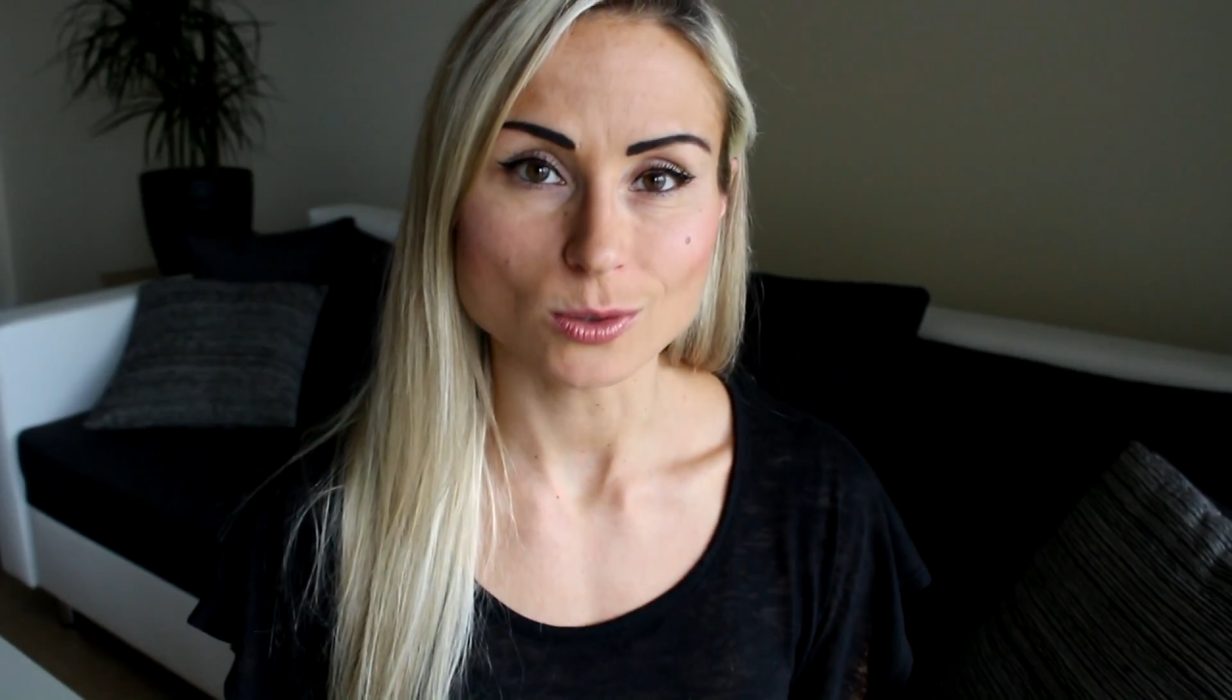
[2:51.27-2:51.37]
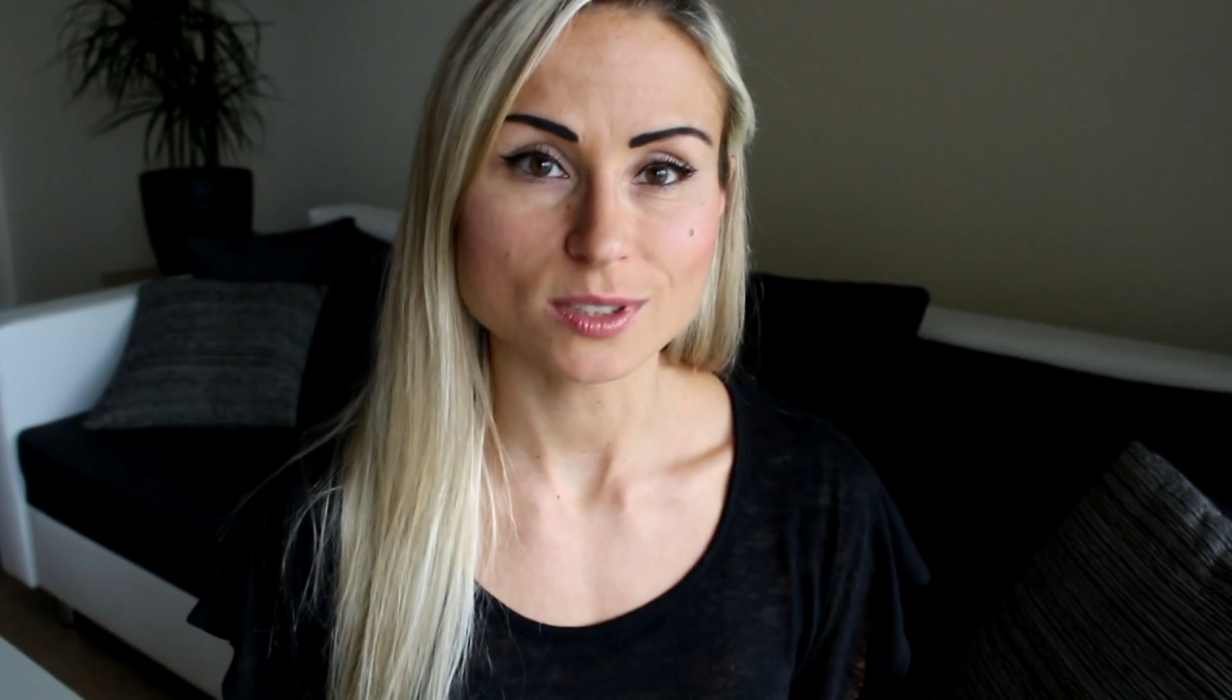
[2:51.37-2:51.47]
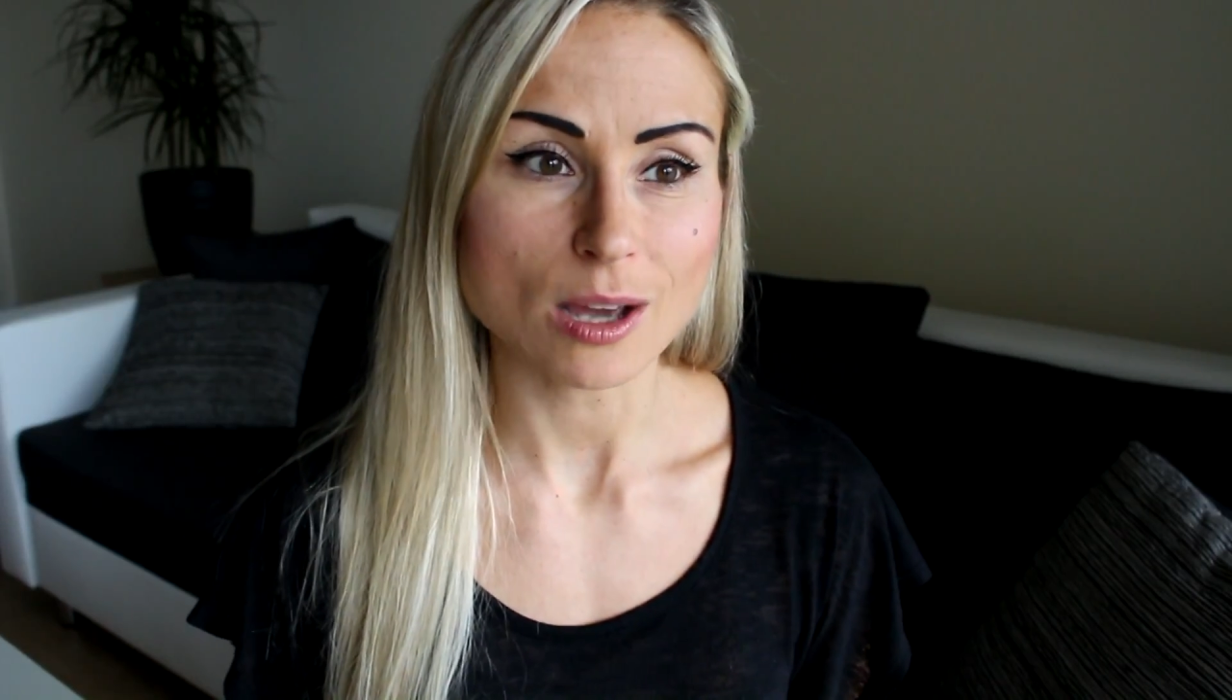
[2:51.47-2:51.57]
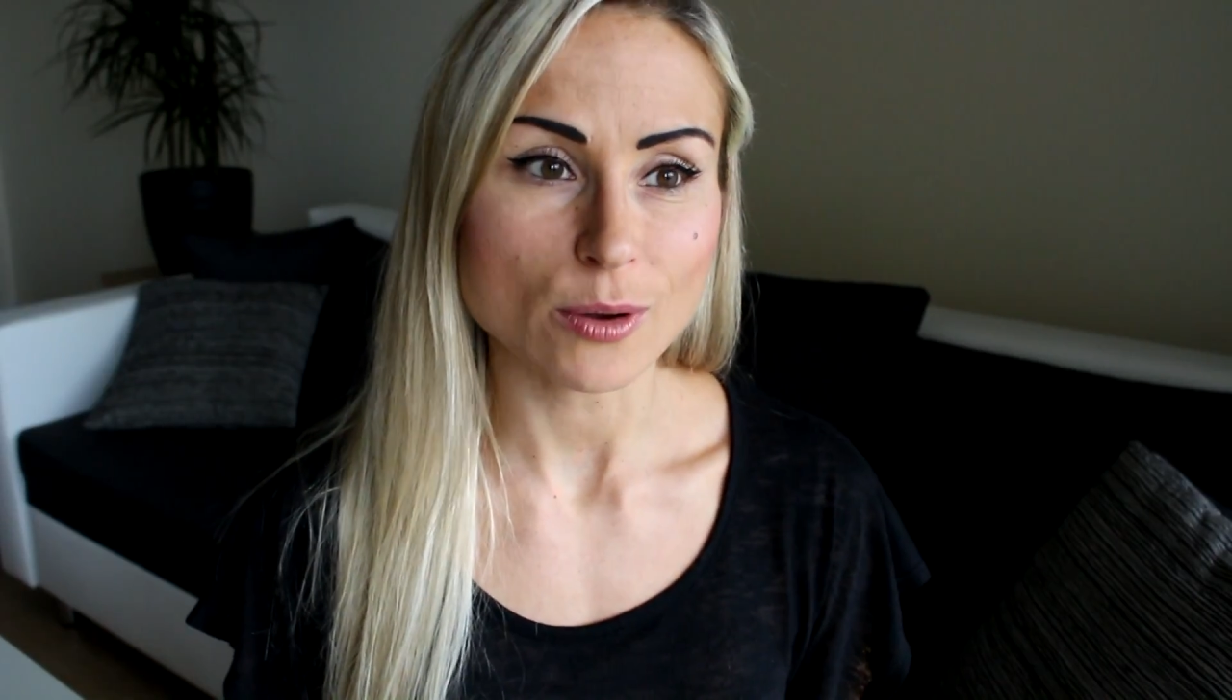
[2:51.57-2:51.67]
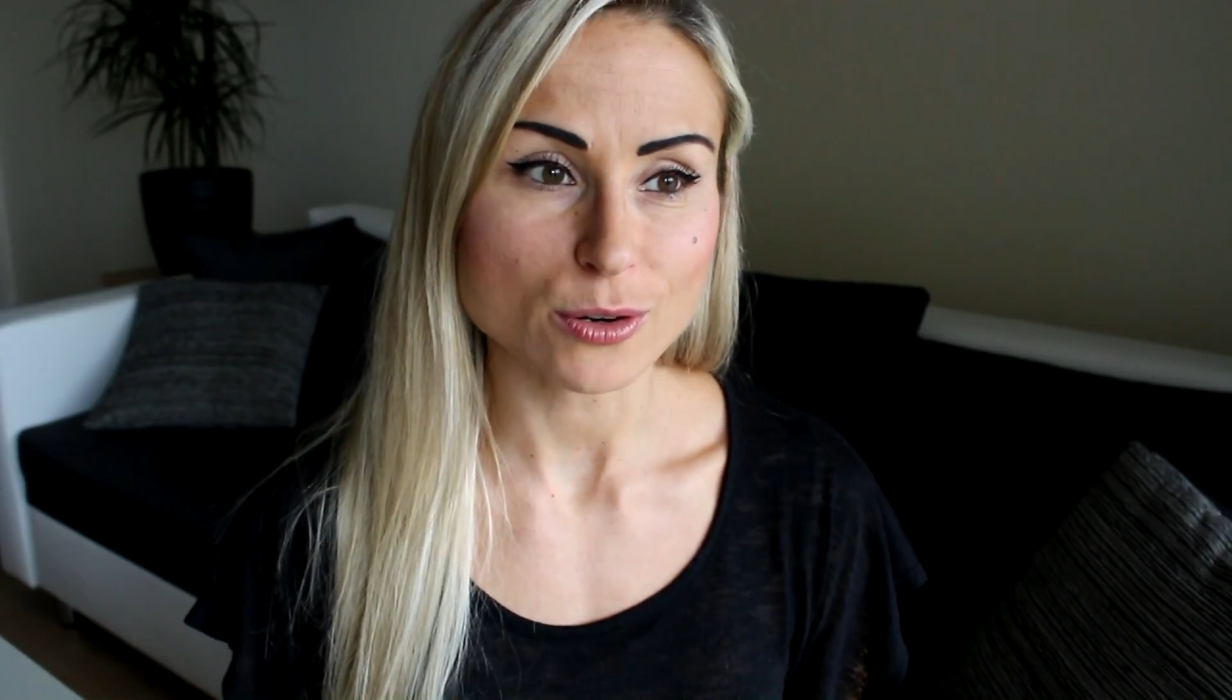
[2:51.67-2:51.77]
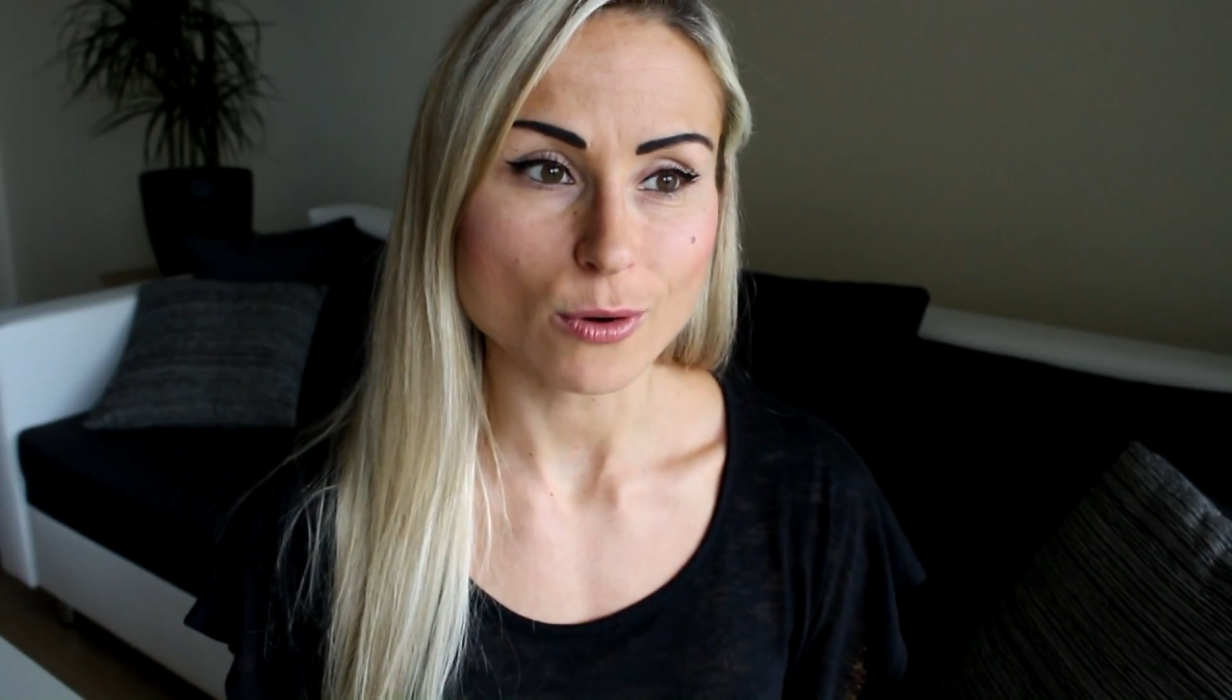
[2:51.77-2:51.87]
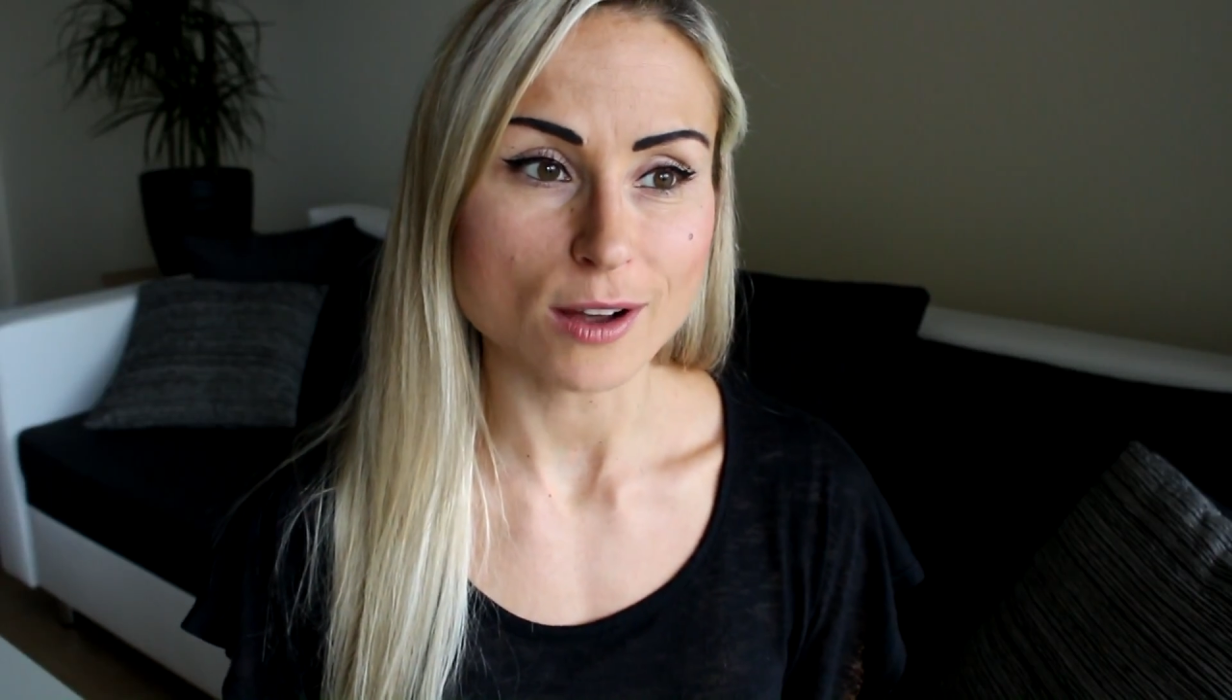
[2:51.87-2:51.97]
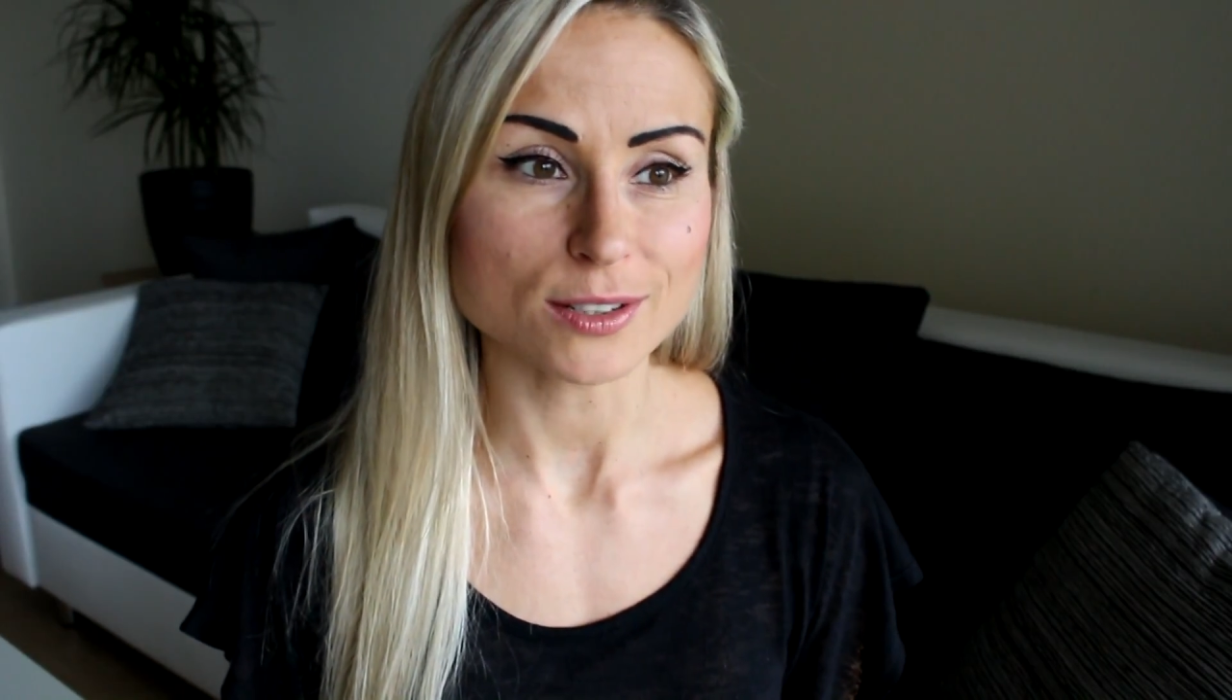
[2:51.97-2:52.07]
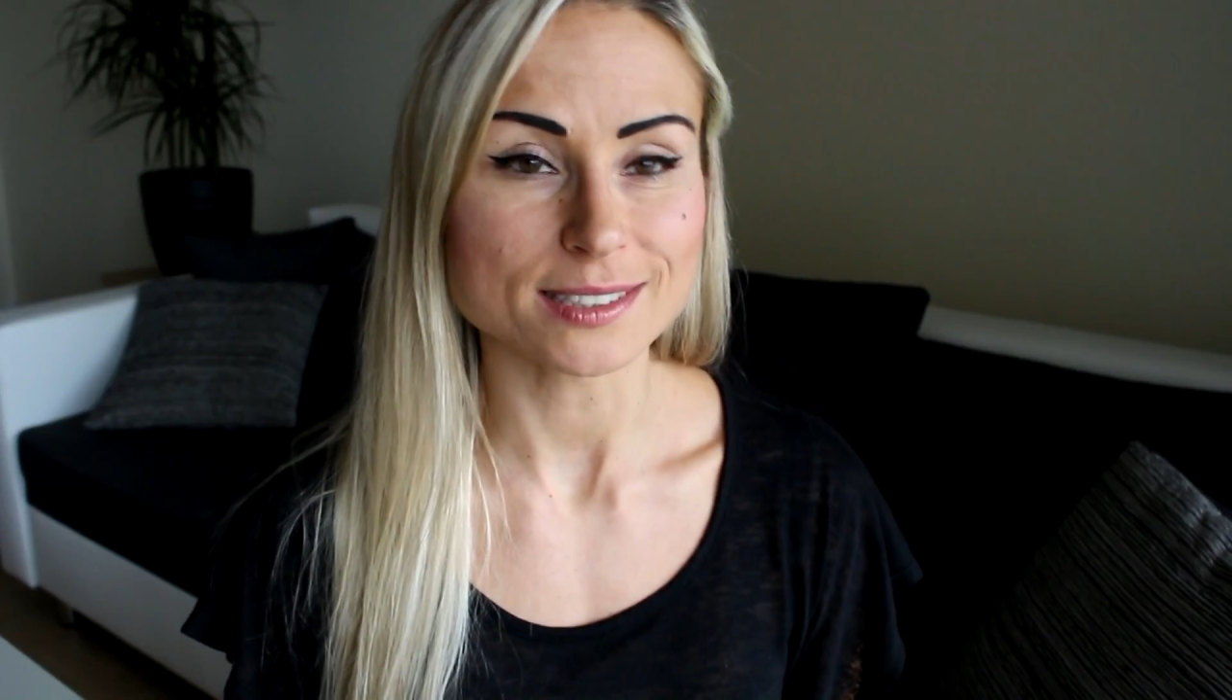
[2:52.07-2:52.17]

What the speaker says: Sauerkraut,